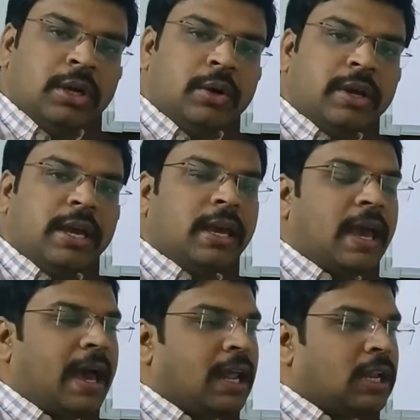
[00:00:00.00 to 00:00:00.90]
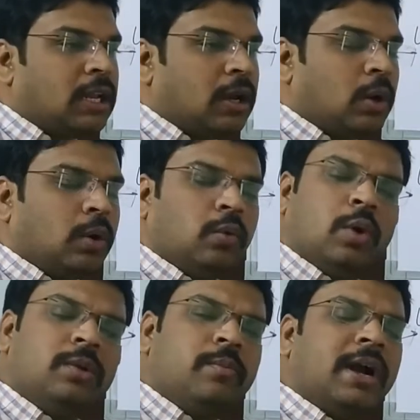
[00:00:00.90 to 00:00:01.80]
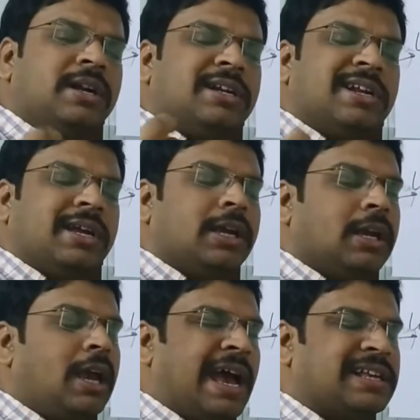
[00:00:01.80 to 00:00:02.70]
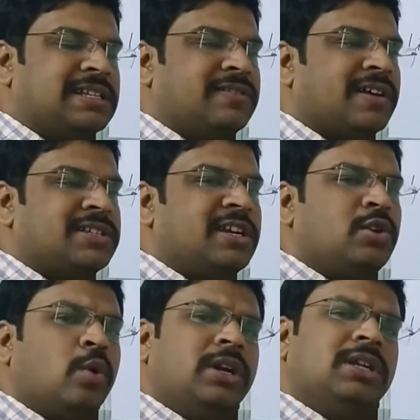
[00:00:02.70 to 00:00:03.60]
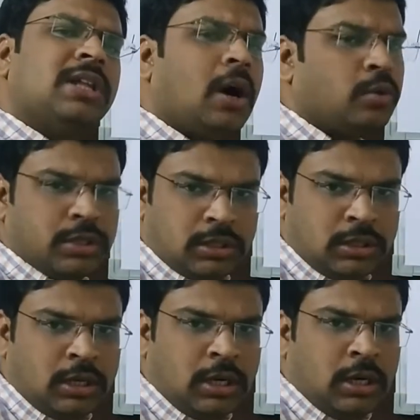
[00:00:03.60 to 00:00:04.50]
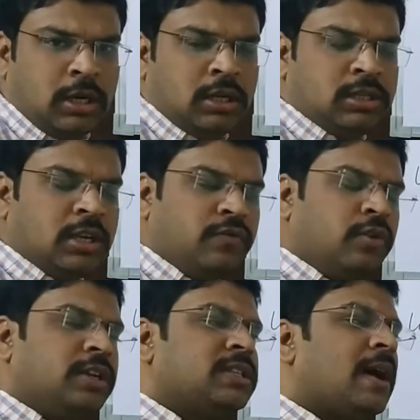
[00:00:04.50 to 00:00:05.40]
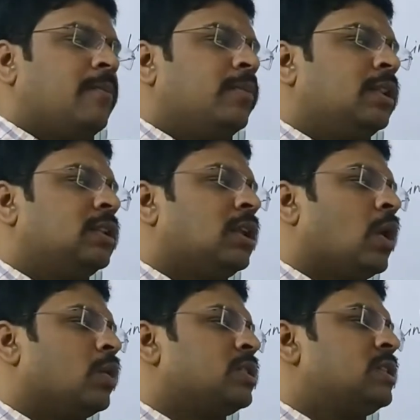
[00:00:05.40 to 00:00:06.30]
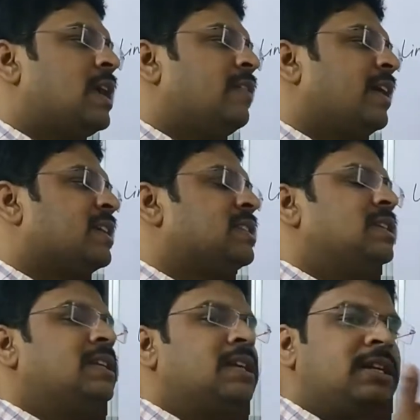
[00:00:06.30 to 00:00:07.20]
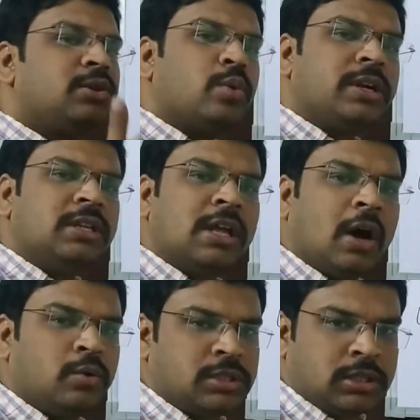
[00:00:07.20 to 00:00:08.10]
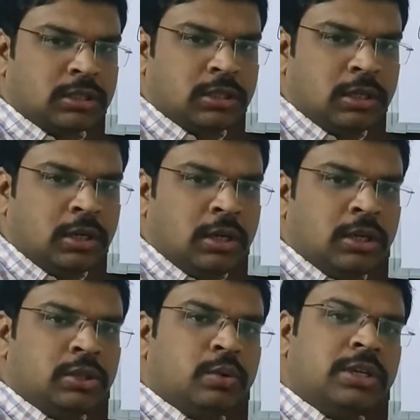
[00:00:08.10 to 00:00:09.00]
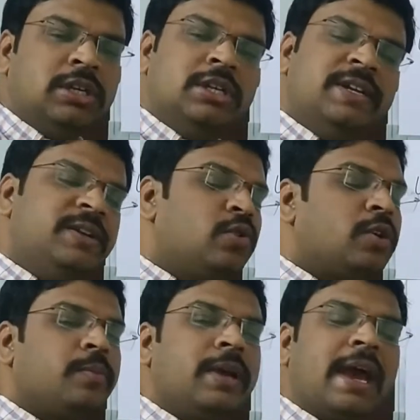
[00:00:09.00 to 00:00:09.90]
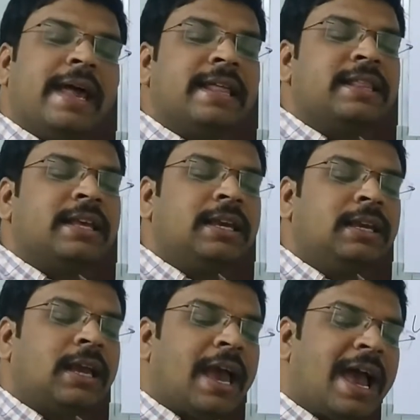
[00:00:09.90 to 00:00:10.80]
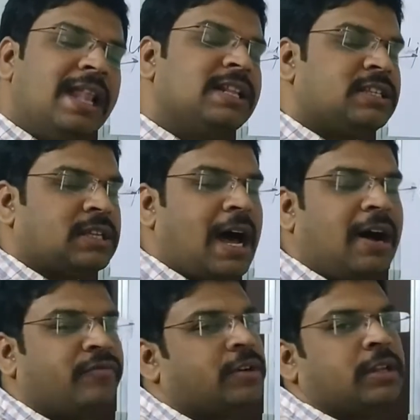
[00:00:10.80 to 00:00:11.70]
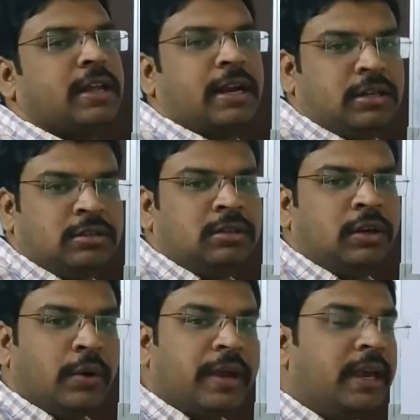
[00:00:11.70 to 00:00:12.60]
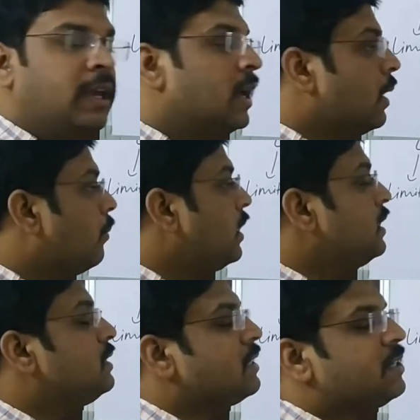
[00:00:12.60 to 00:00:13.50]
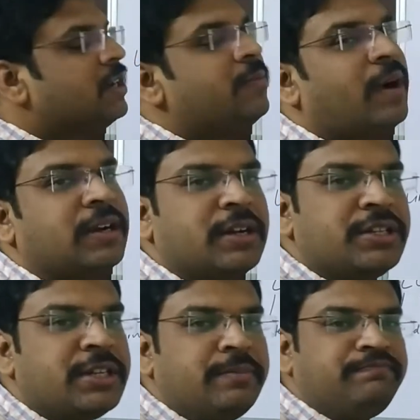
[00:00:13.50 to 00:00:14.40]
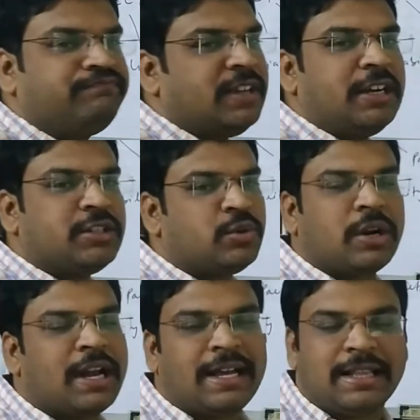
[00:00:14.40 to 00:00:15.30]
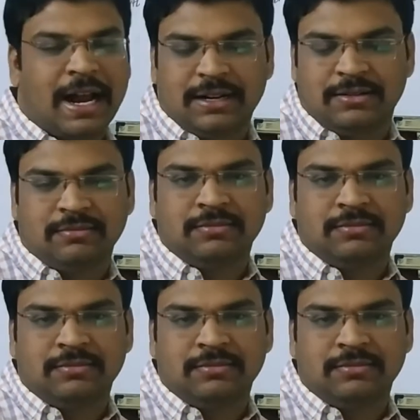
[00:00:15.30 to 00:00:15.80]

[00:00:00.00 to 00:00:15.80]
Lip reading: Okay, and one partner A has invested 20,000. Say for example the losses have exceeded 20,000, so he need not pay anything else after that. Okay, but in general partnership it's not like that.